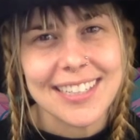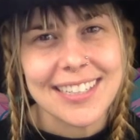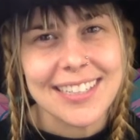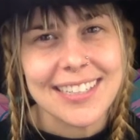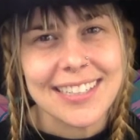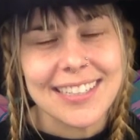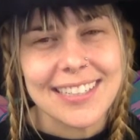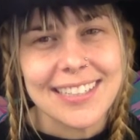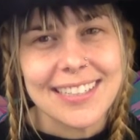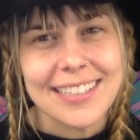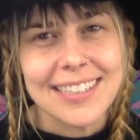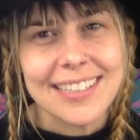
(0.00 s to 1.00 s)

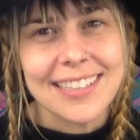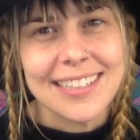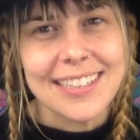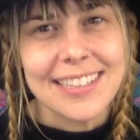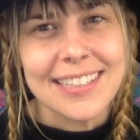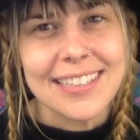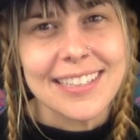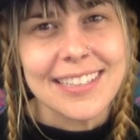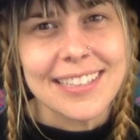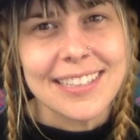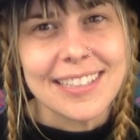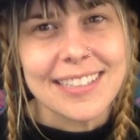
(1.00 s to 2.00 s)

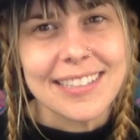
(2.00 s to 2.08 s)
(no one is talking)